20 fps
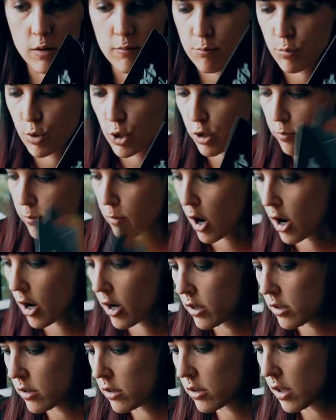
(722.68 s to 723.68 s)

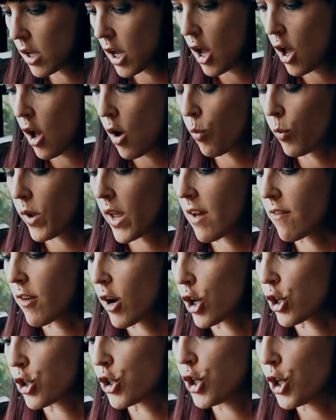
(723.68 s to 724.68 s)
bookmarks. We have
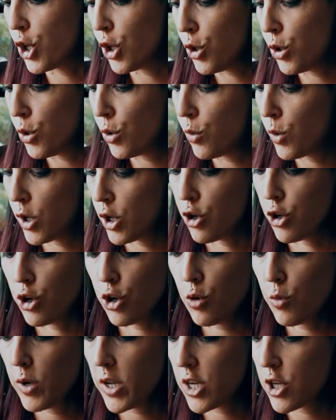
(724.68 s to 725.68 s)
our 2
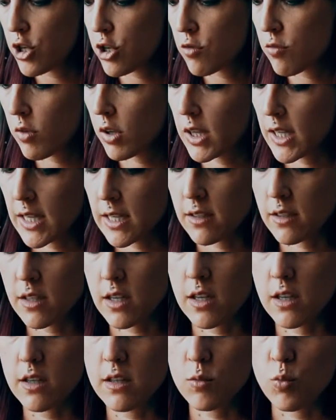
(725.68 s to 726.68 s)
new-ish releases.